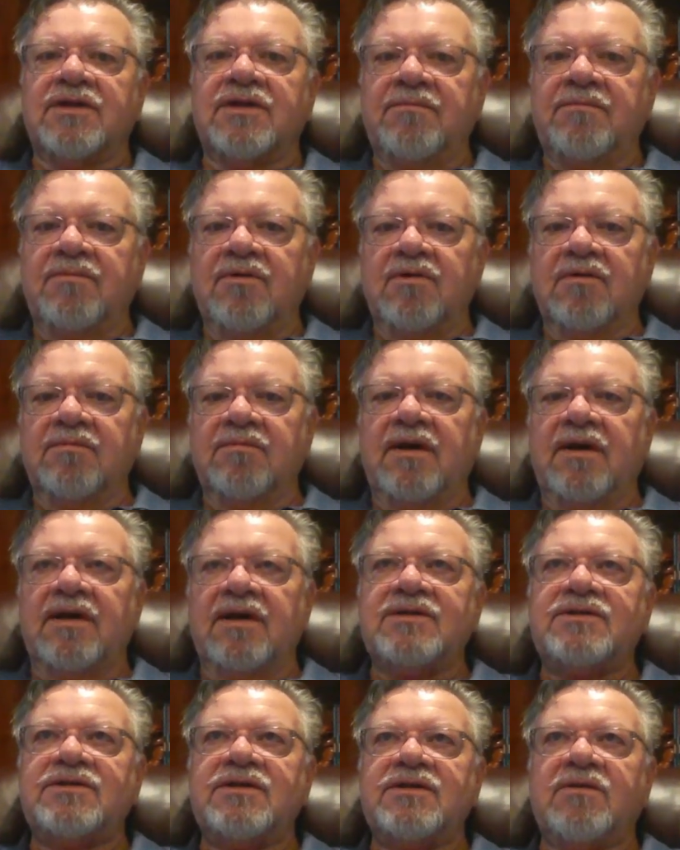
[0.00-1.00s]
Lindbergh by
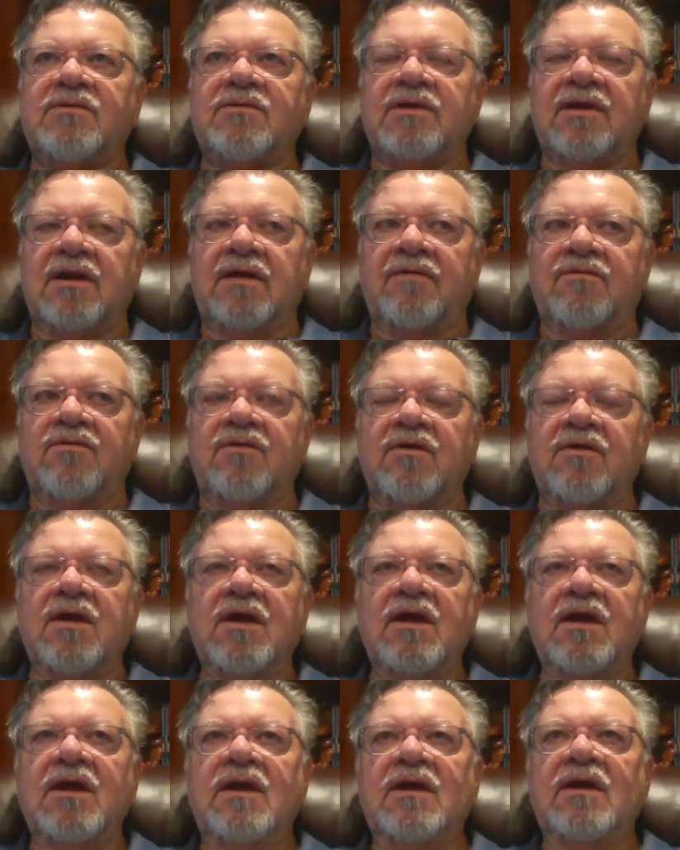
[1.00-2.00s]
a secret lover.
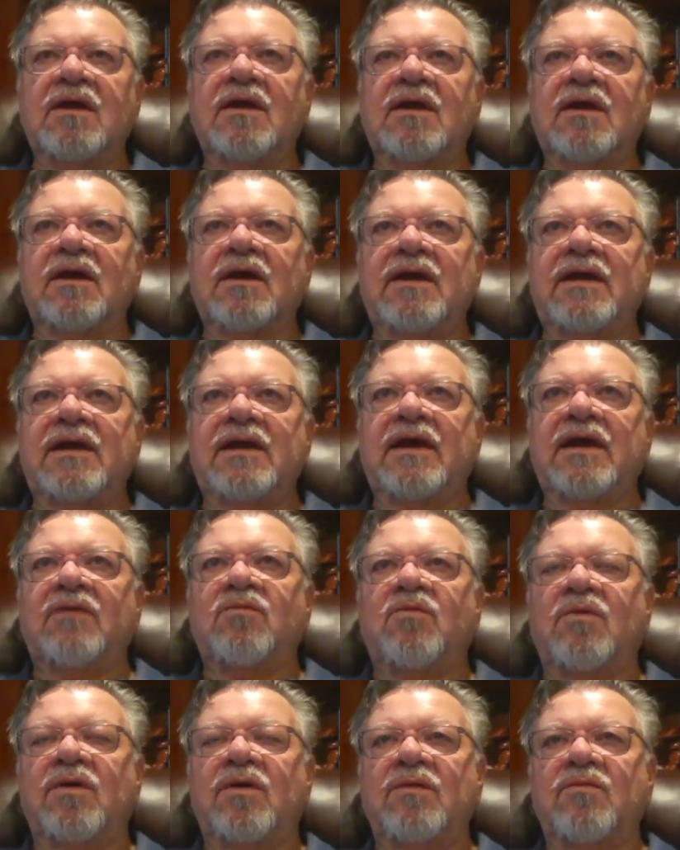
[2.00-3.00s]
He
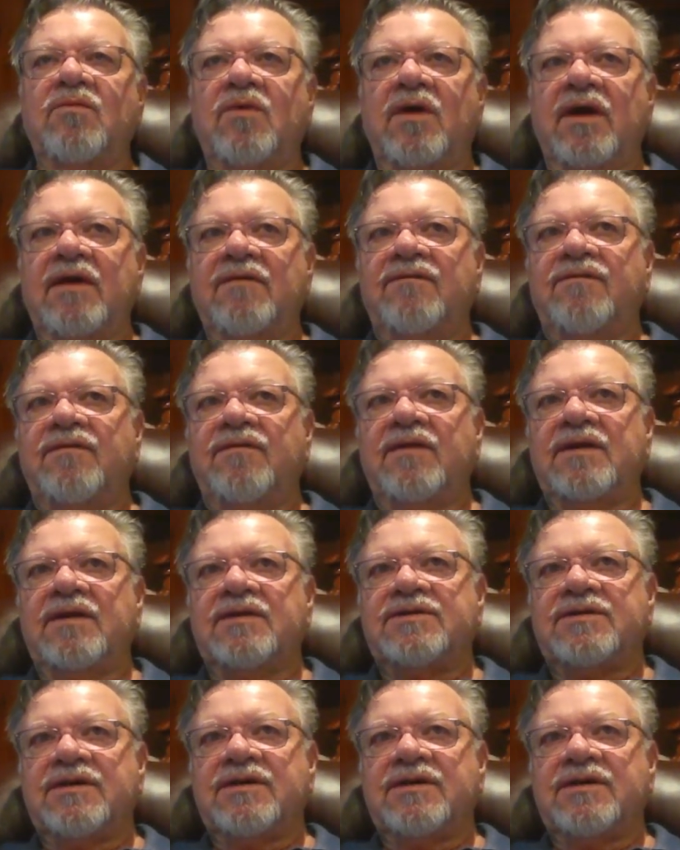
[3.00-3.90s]
had one wife and